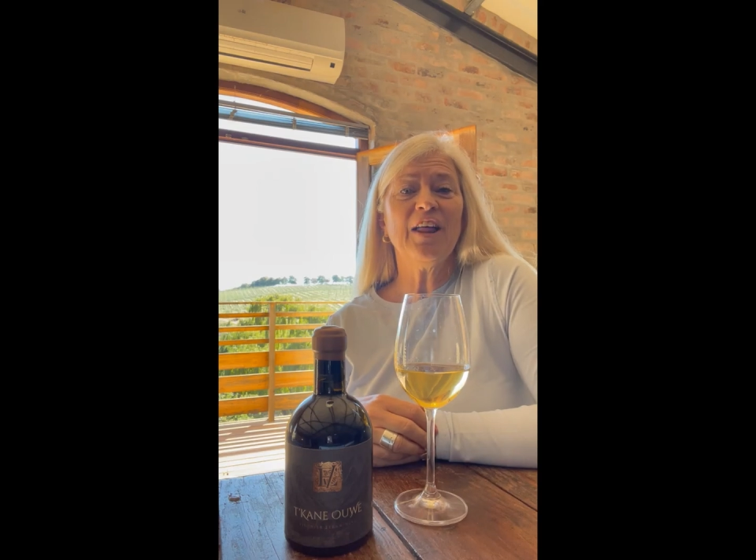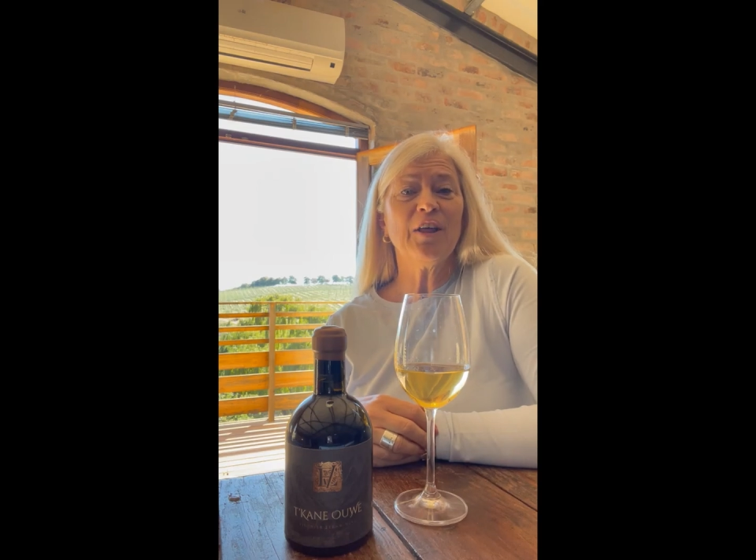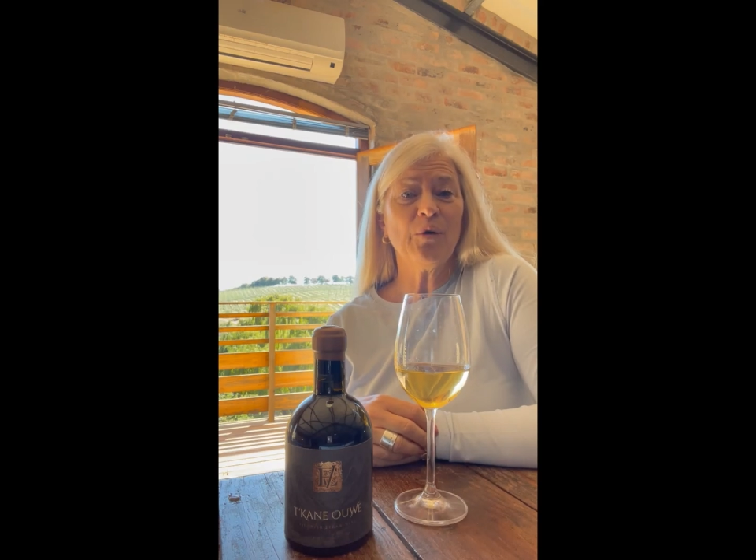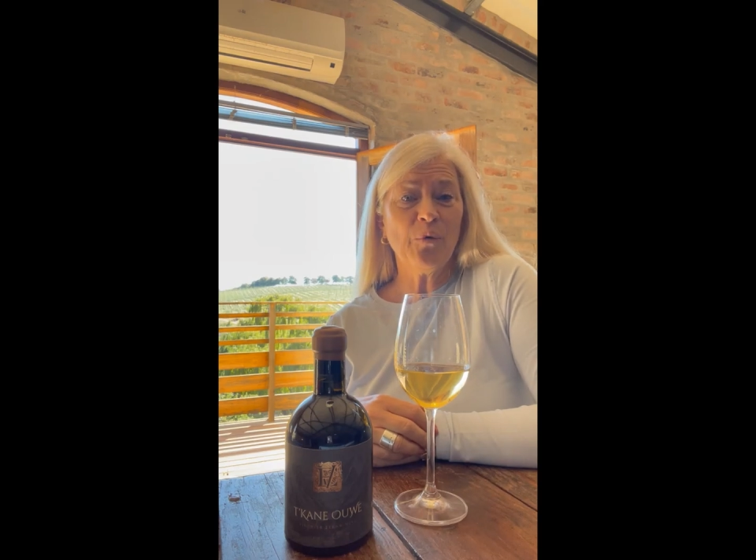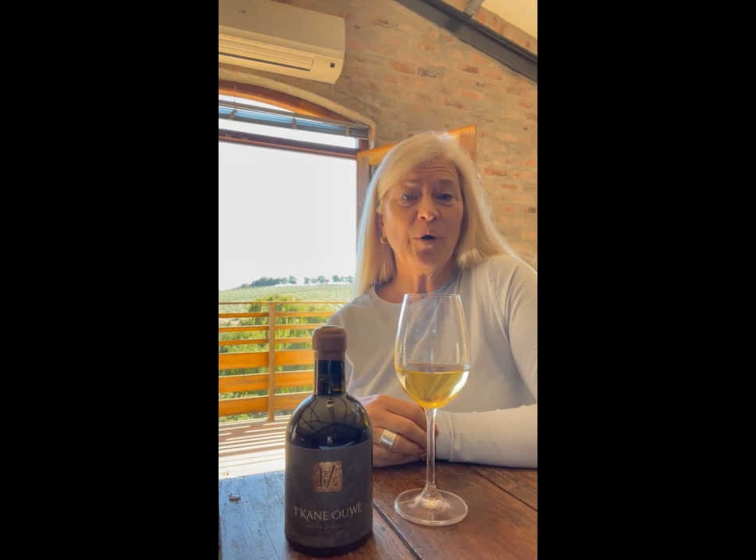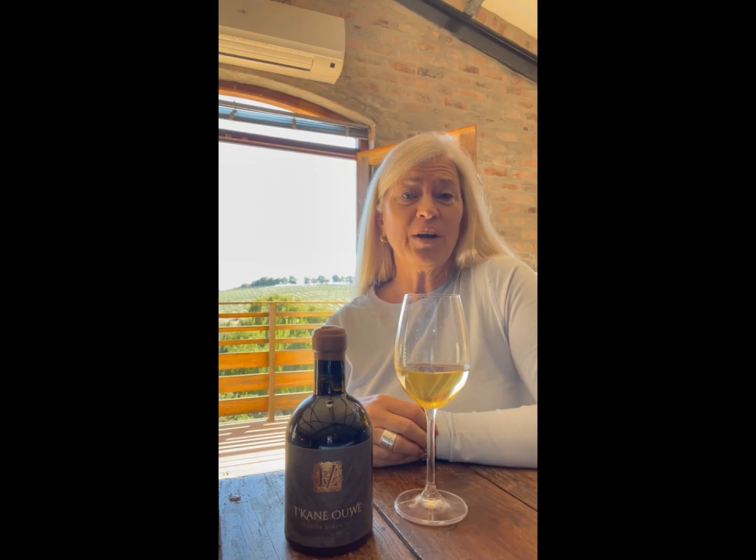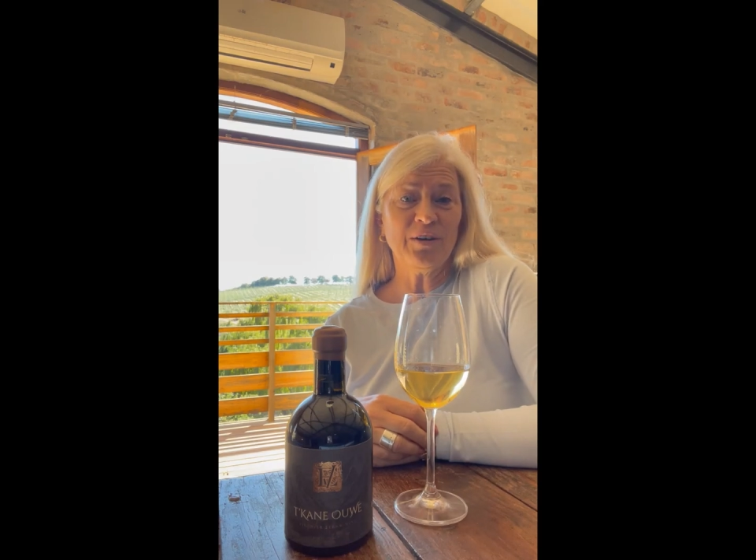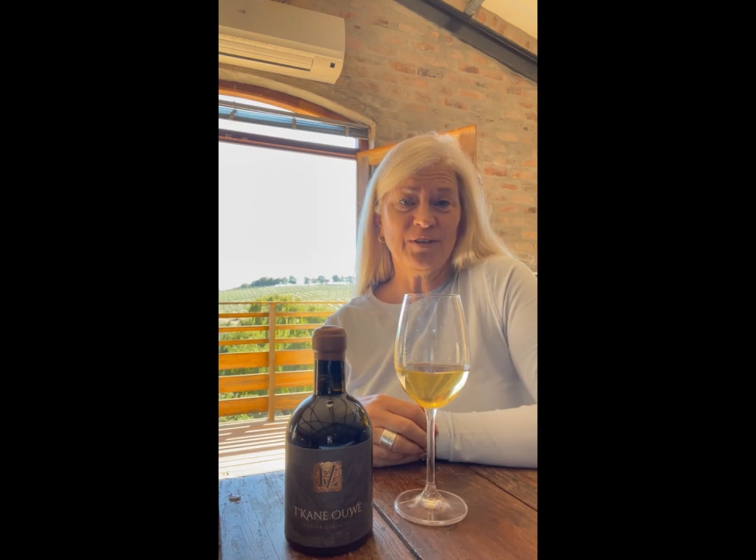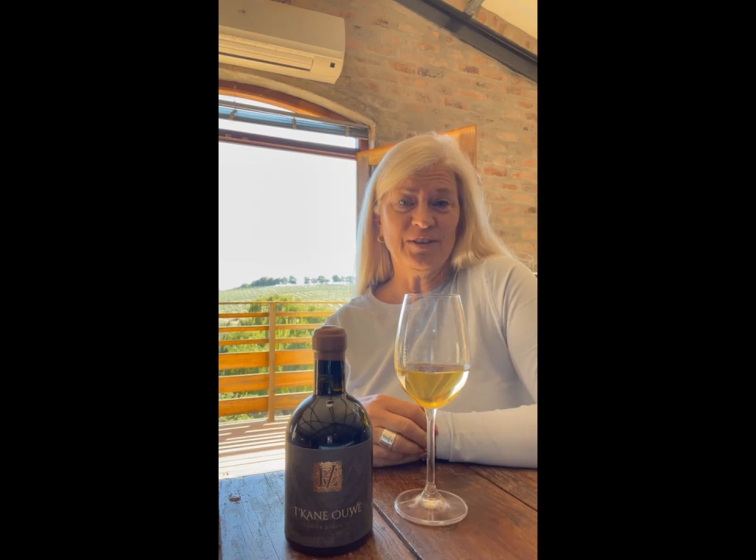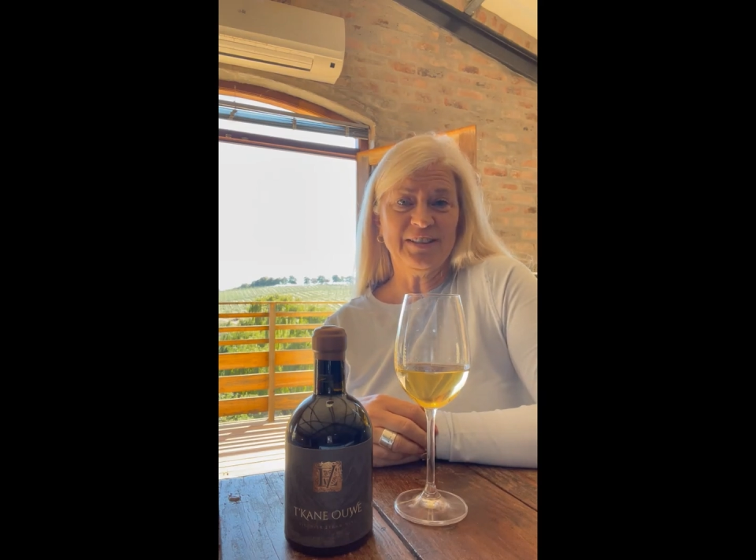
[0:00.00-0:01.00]
the Khoi
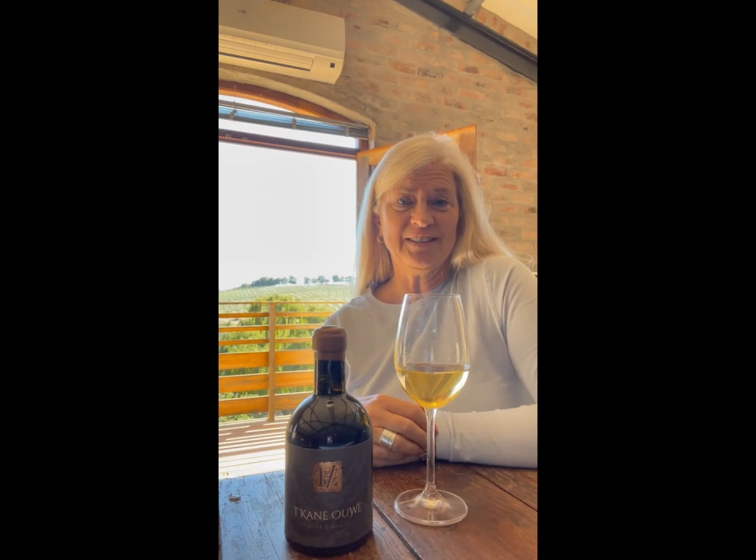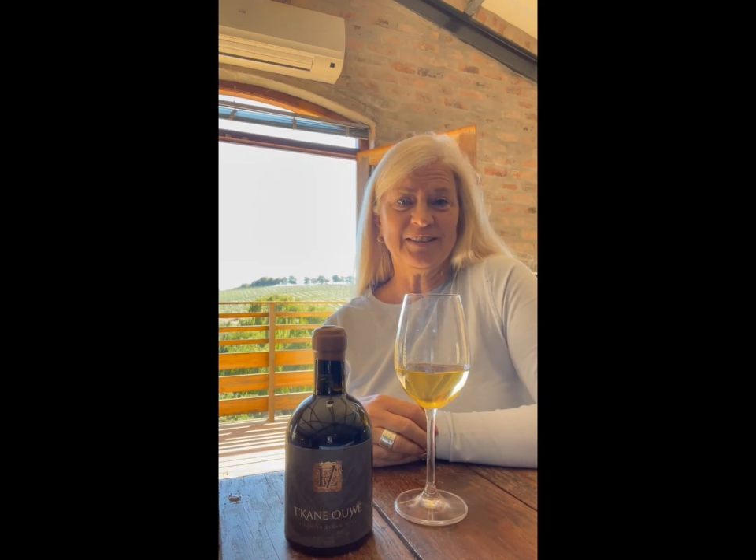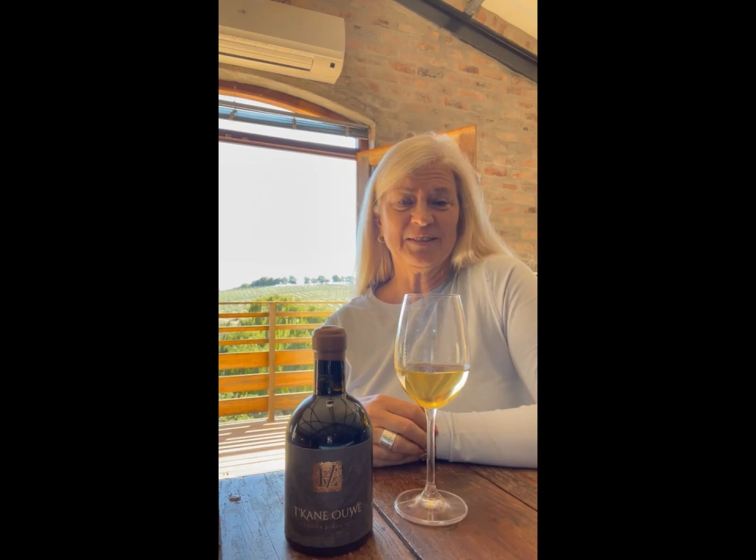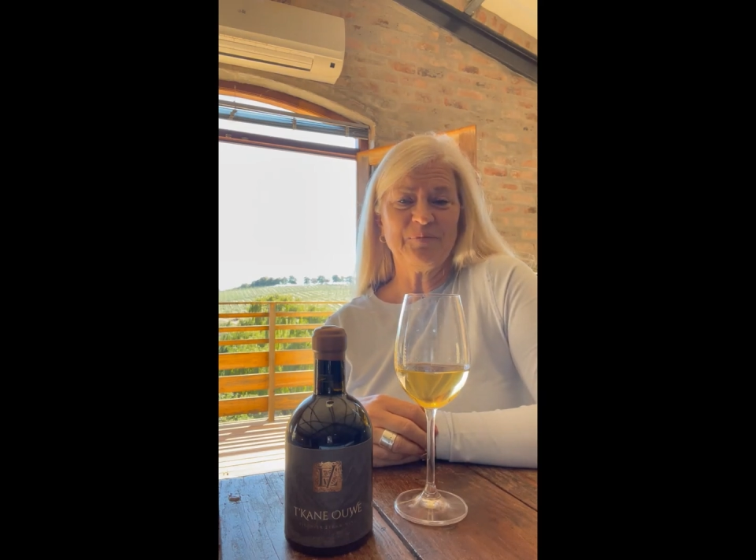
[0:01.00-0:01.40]
herders.